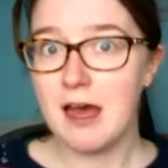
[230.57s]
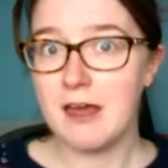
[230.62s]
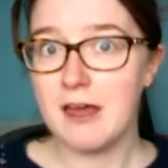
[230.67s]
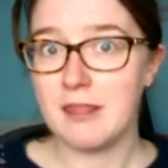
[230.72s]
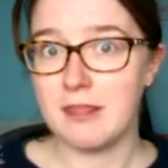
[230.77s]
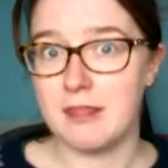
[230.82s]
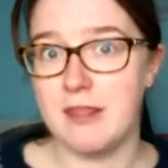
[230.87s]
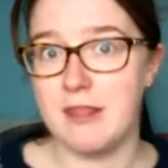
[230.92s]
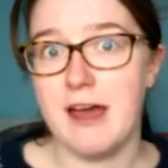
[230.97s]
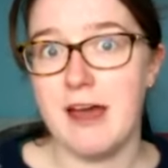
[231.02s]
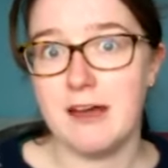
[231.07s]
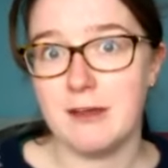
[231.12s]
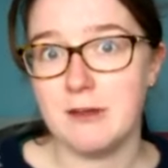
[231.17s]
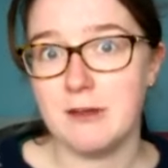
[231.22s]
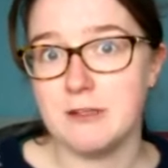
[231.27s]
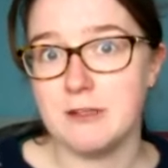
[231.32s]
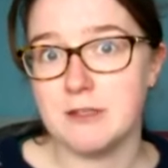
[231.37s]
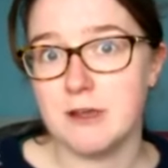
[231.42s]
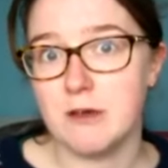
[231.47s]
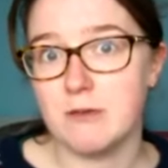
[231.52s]
That
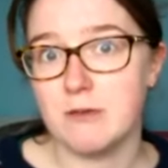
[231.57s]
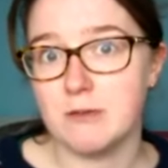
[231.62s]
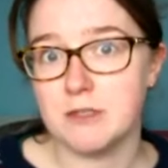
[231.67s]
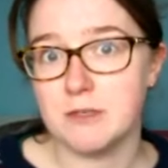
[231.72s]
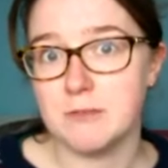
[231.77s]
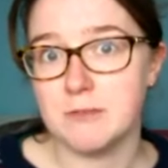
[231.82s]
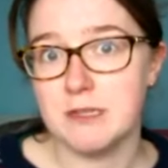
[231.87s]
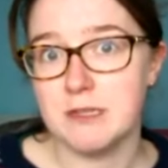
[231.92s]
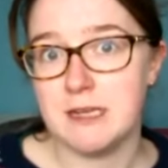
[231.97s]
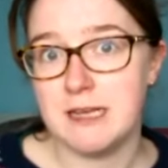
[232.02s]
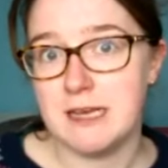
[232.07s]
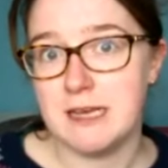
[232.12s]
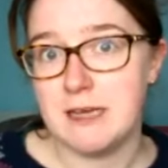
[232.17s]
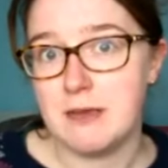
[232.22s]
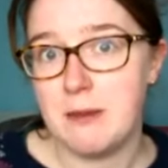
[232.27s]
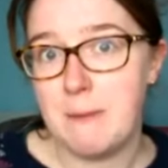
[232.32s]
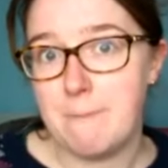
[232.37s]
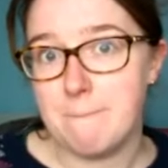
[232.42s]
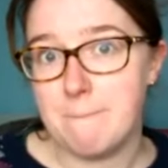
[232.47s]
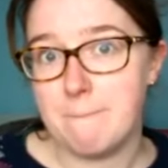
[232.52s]
could
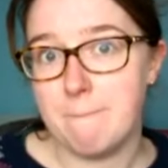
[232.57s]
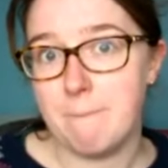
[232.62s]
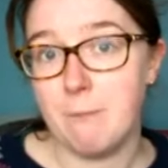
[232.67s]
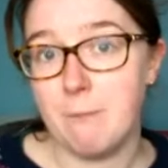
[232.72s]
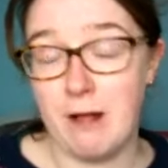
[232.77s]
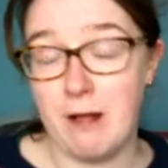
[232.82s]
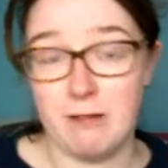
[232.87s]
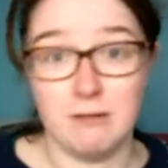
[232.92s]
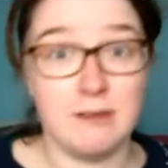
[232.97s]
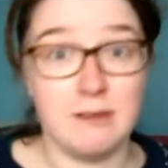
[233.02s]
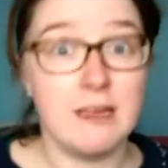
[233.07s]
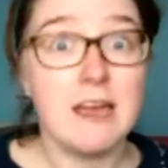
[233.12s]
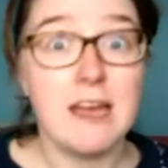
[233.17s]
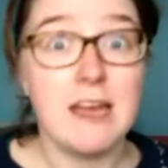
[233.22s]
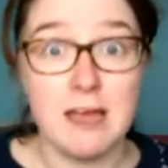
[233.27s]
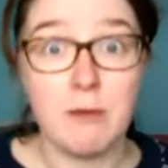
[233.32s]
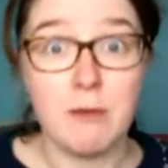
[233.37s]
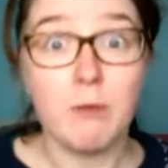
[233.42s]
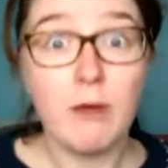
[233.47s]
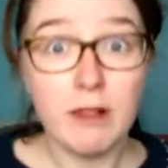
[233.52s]
ultimately, well,
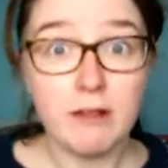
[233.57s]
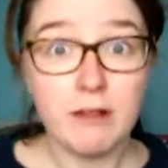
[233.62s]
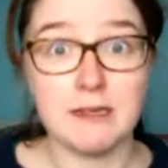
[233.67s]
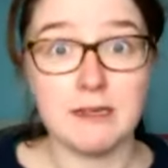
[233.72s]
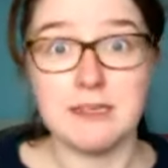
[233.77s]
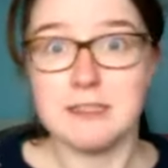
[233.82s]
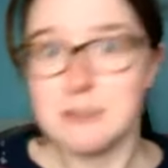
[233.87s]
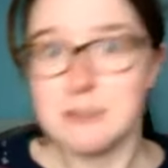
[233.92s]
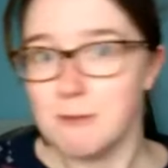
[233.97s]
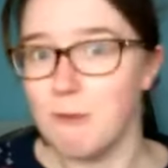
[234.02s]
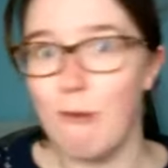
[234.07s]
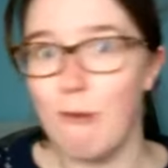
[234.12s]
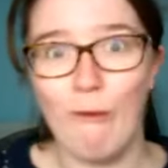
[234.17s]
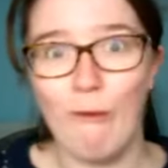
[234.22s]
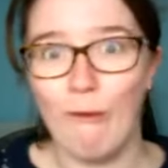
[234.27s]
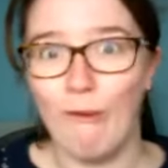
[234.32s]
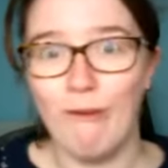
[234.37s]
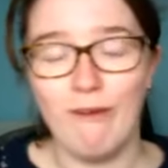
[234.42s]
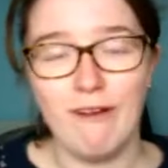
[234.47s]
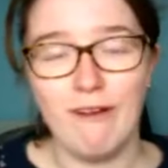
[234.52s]
it will lead to
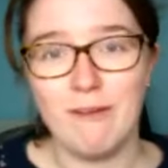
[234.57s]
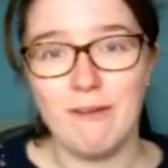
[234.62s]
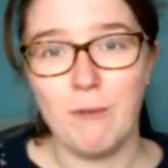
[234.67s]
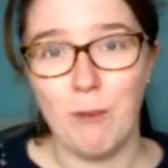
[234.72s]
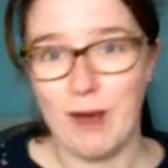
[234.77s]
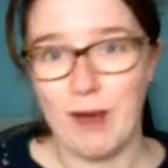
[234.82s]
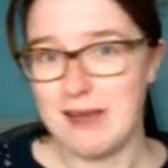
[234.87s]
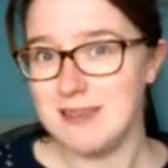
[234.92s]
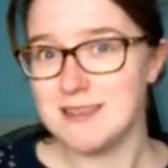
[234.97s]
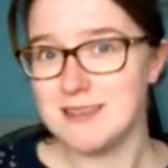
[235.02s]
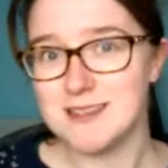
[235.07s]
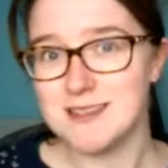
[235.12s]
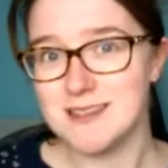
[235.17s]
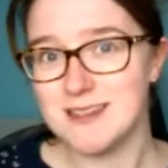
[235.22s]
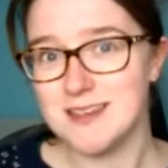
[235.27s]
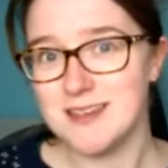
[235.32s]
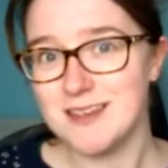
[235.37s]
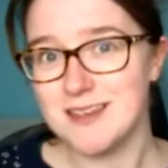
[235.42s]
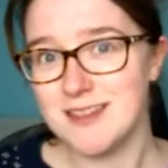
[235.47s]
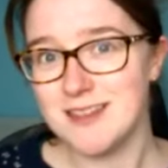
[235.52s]
more
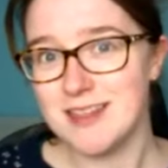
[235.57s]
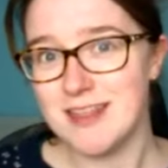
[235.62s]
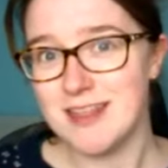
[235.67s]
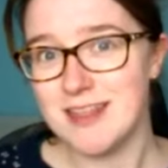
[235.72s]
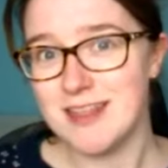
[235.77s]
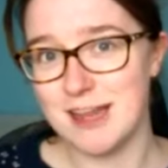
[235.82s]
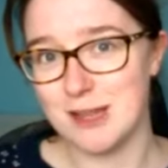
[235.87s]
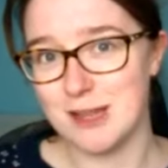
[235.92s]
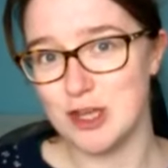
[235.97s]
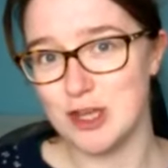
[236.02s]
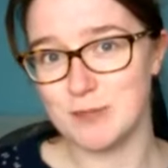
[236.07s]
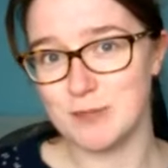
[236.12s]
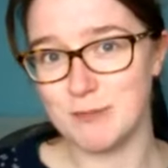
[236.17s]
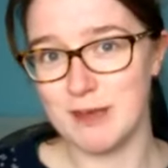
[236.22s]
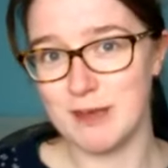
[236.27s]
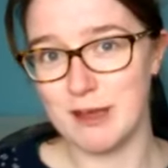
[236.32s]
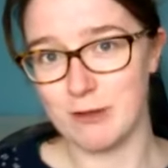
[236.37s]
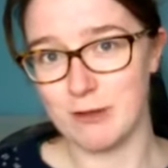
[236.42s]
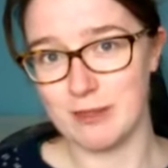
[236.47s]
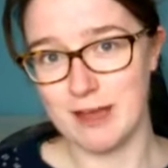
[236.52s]
waste than just
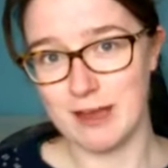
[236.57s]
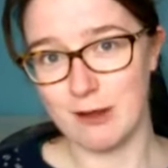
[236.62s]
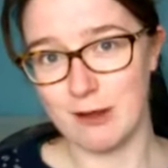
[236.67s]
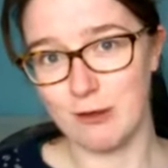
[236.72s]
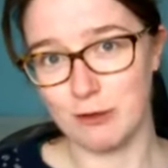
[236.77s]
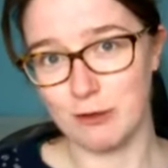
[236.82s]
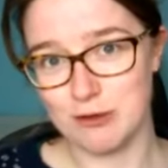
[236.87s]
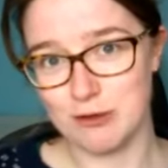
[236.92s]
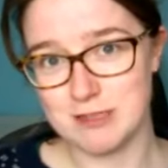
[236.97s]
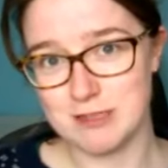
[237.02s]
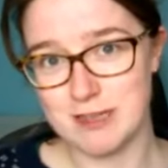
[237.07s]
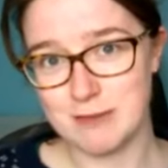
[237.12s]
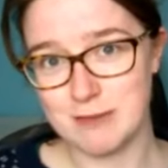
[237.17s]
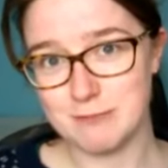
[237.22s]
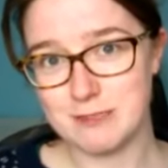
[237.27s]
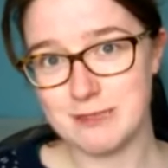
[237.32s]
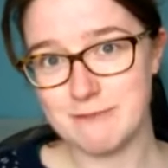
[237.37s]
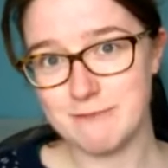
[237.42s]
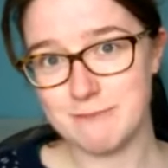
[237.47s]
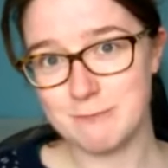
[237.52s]
being on that
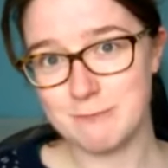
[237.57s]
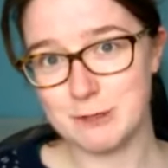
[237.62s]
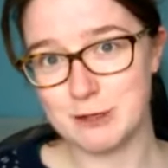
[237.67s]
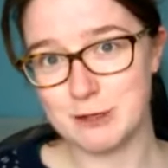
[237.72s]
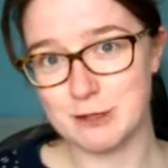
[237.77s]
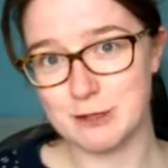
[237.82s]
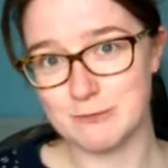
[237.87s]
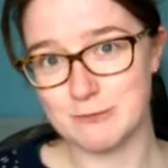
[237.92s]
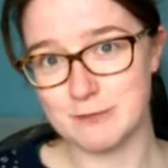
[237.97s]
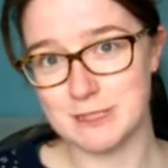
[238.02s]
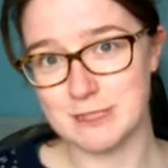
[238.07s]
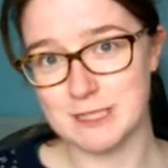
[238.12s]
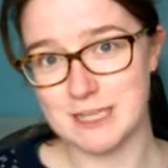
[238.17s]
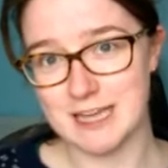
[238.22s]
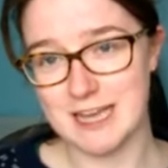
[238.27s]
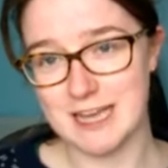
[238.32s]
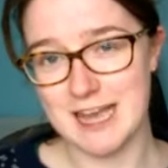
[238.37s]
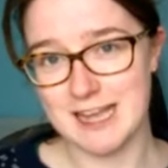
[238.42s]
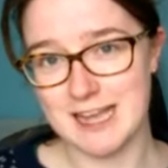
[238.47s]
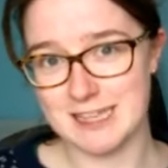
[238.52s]
contraceptive, because
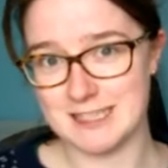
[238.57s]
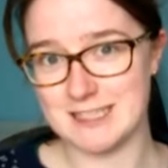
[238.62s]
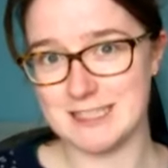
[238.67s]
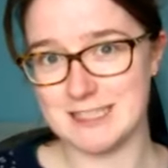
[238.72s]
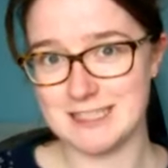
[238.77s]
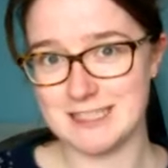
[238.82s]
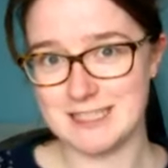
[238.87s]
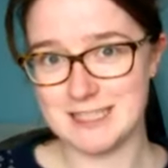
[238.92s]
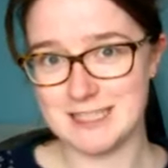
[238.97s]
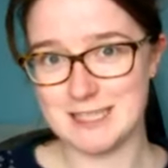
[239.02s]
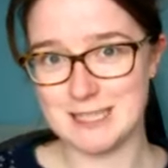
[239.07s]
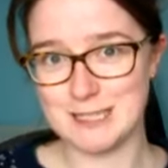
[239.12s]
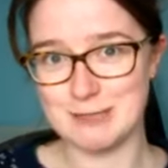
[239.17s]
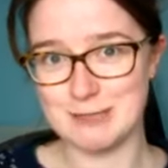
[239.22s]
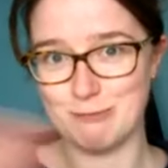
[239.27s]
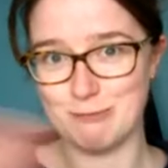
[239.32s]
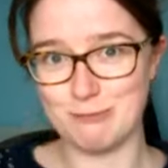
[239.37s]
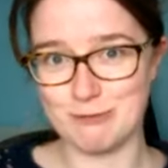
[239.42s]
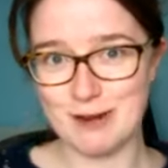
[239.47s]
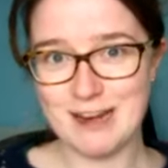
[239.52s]
obviously it's
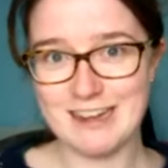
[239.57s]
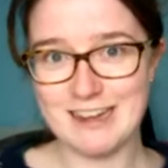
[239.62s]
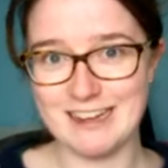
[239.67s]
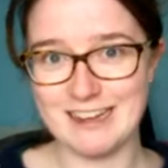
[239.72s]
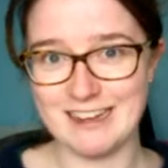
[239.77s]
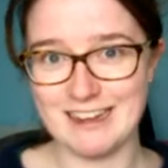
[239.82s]
spreading